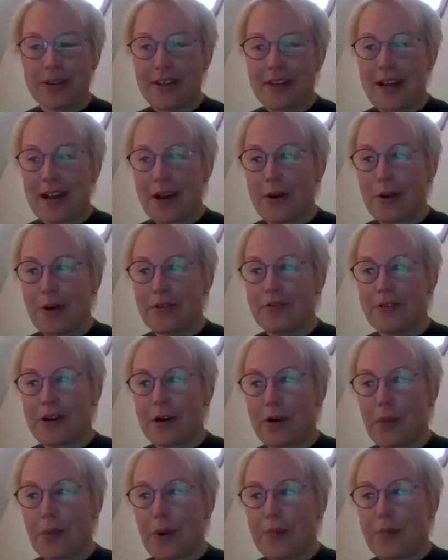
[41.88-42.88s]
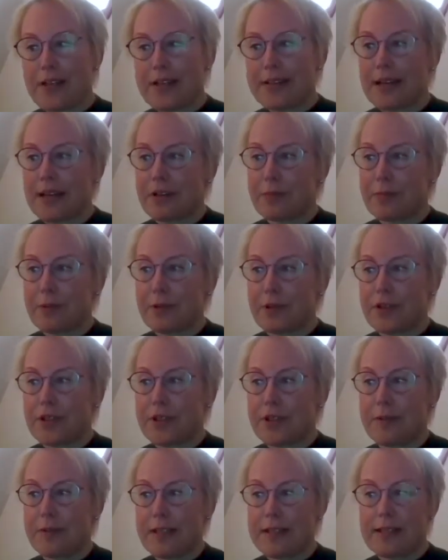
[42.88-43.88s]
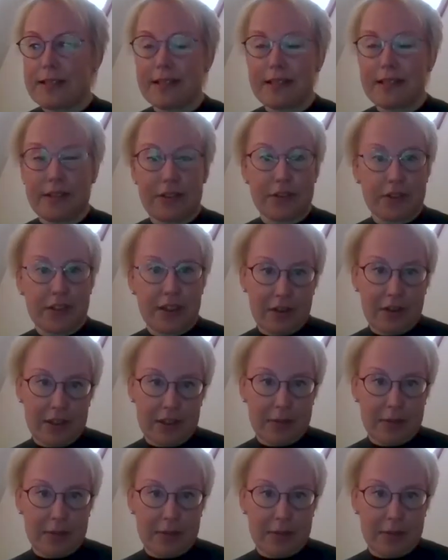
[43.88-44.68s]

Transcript: now of our Women's Entrepreneurship Institute here at